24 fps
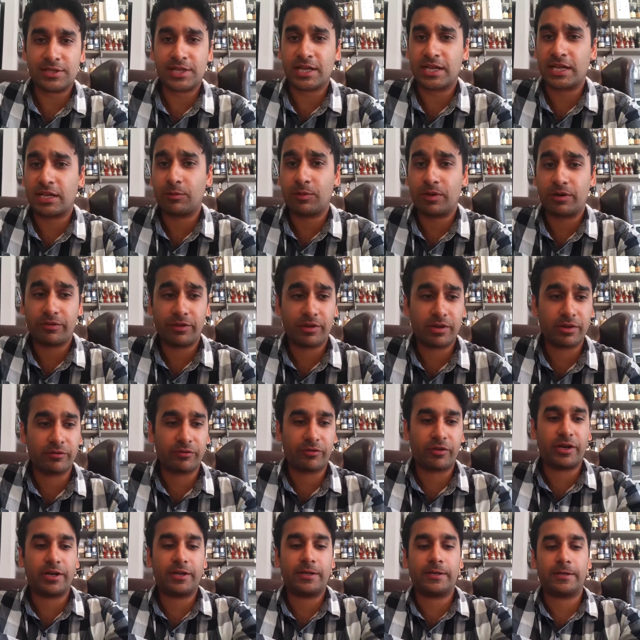Check it out wherever you can
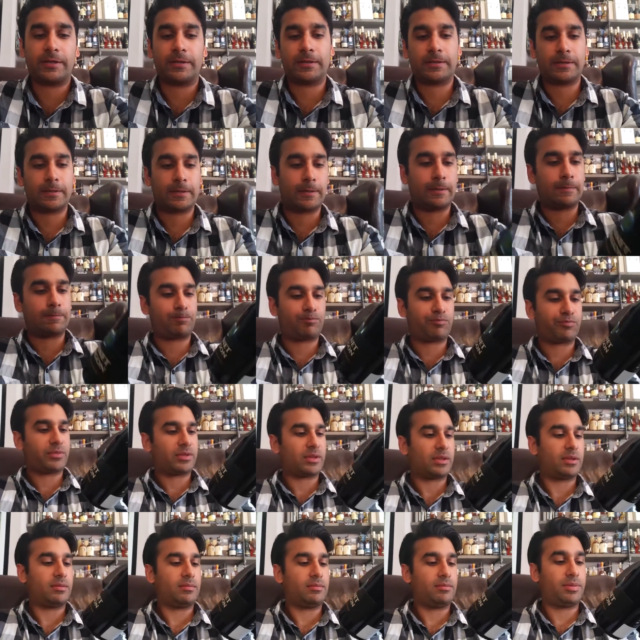find it.
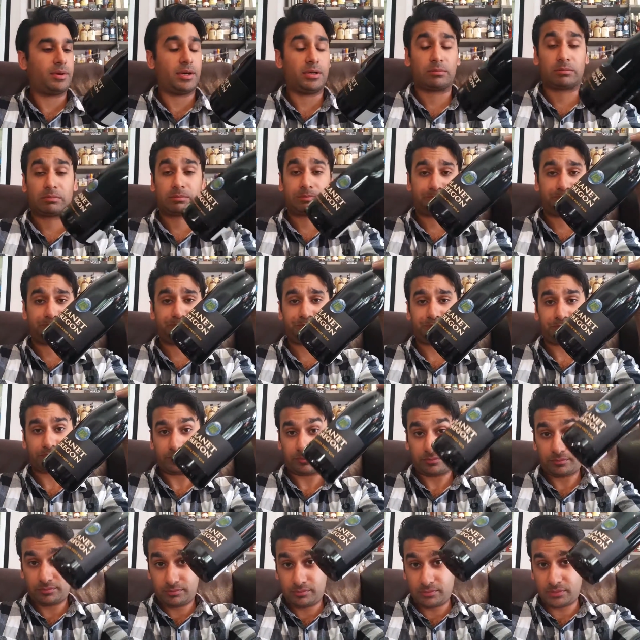But
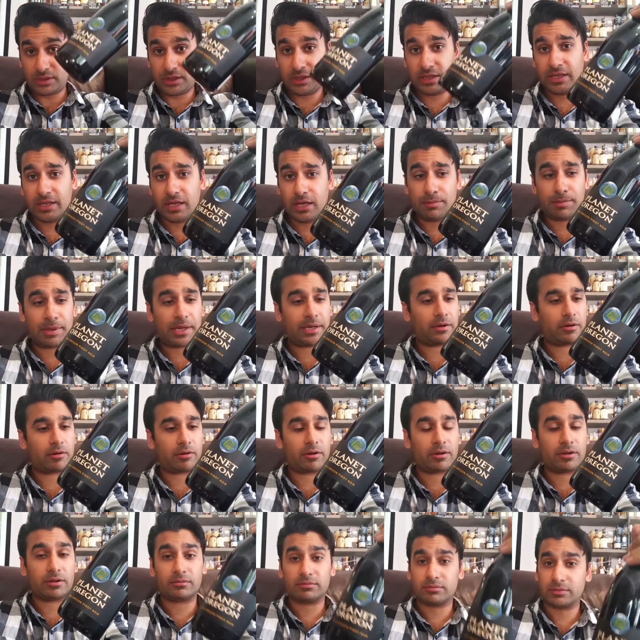there you go, Planet
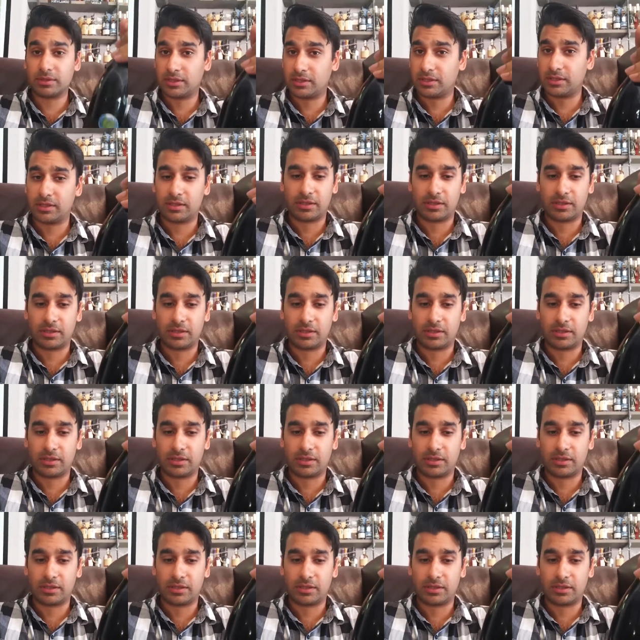Oregan.